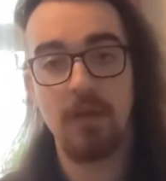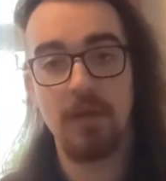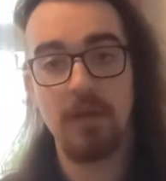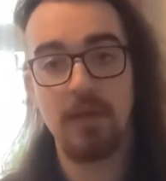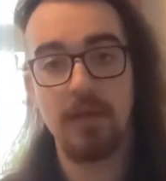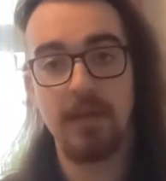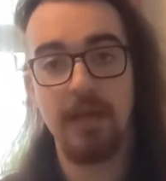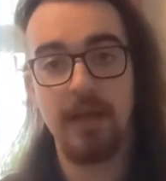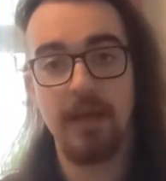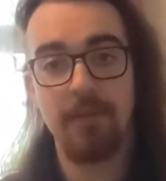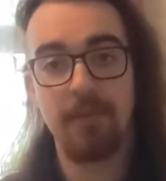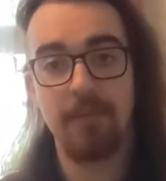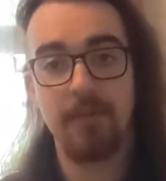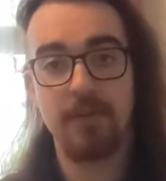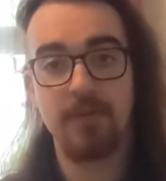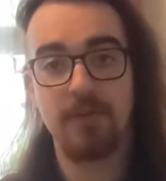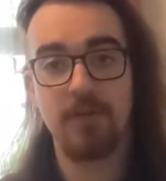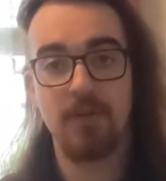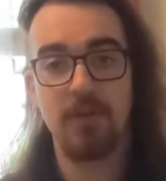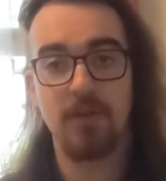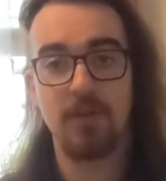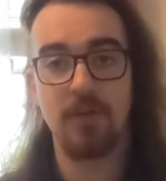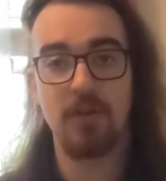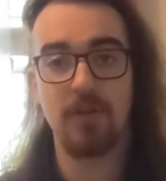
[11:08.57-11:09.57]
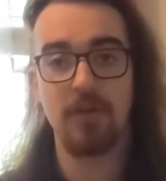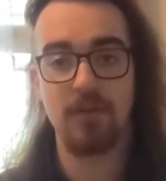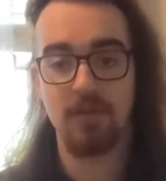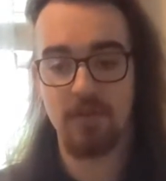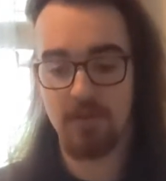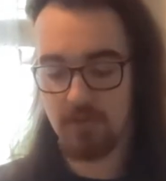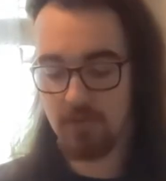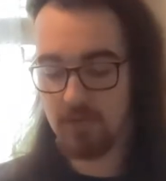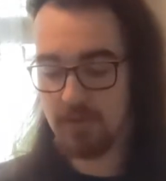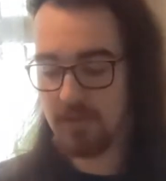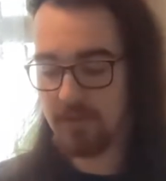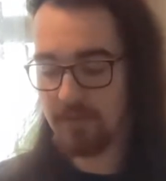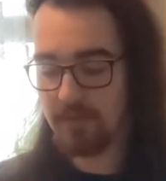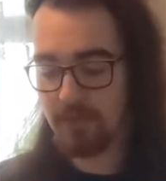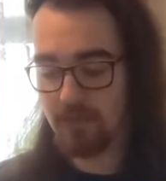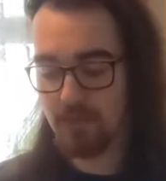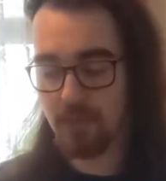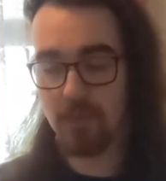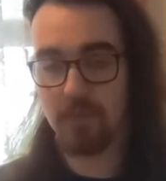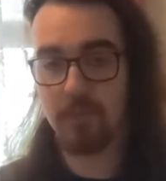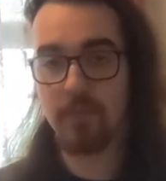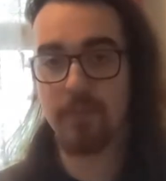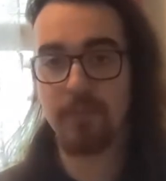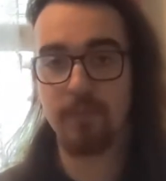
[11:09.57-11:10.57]
Yeah, it's not too
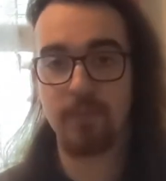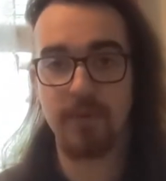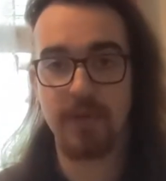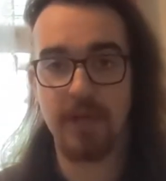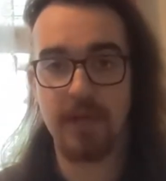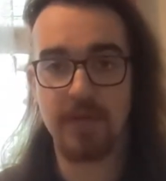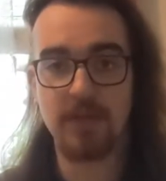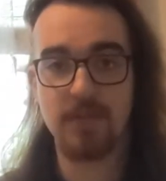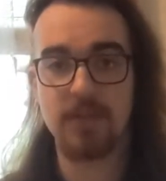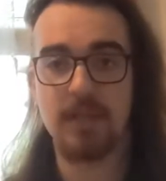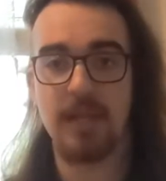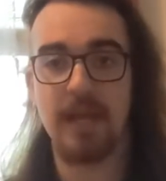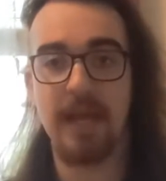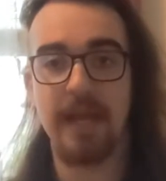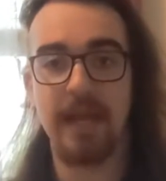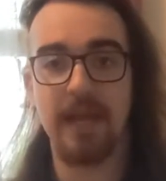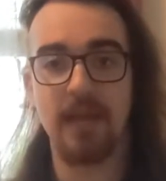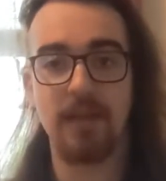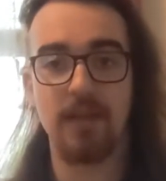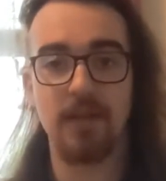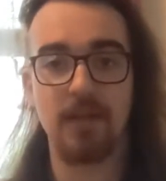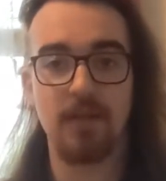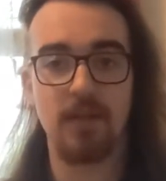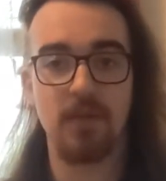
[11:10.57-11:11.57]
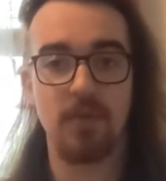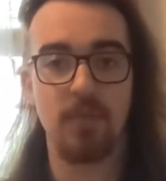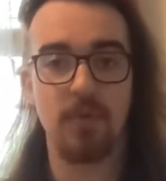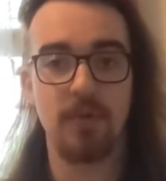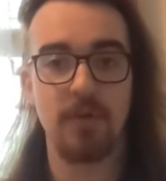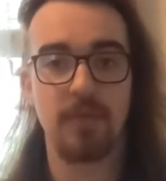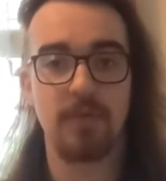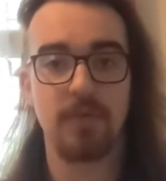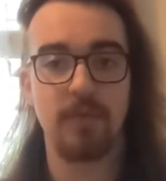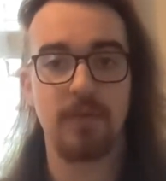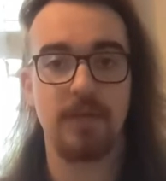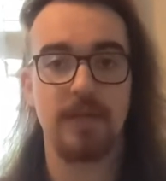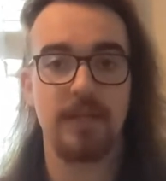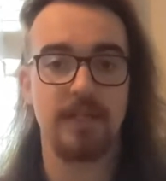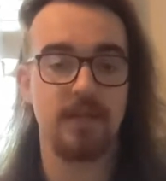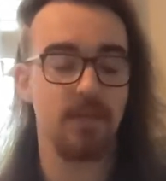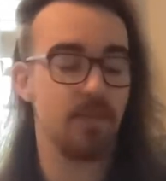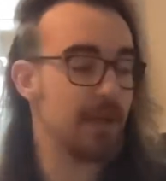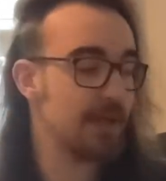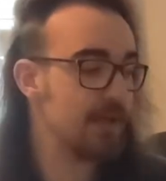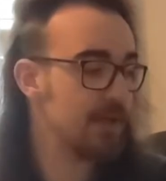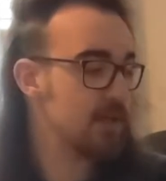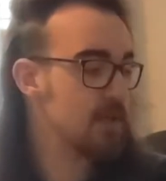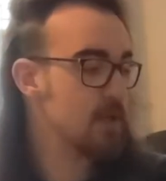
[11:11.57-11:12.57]
difficult. But yeah, just angle it a little bit. It gets a
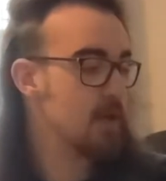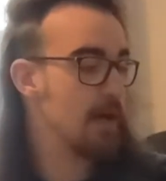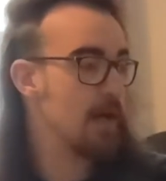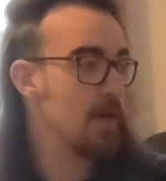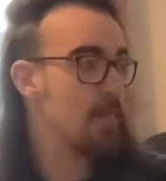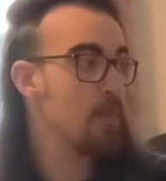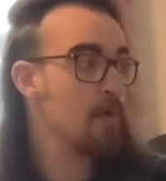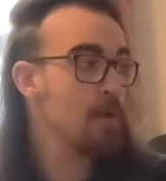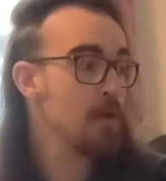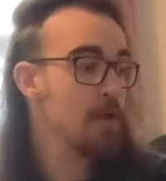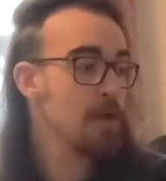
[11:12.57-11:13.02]
better scrape.